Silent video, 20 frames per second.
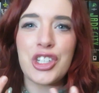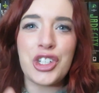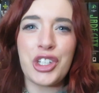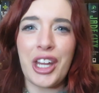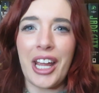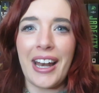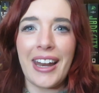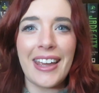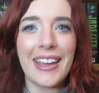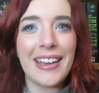
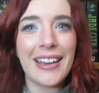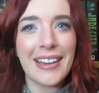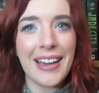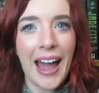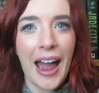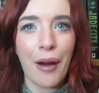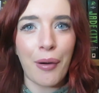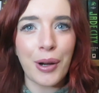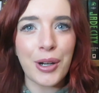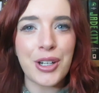chilling
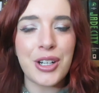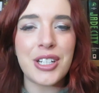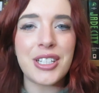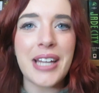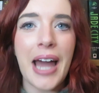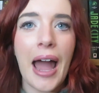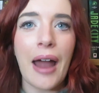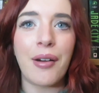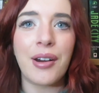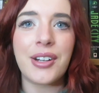characters
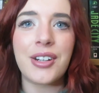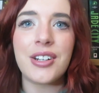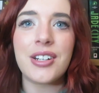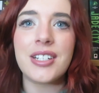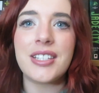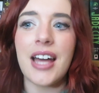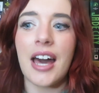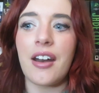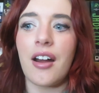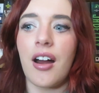
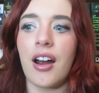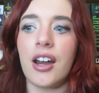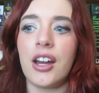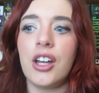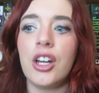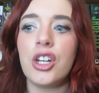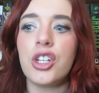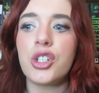that are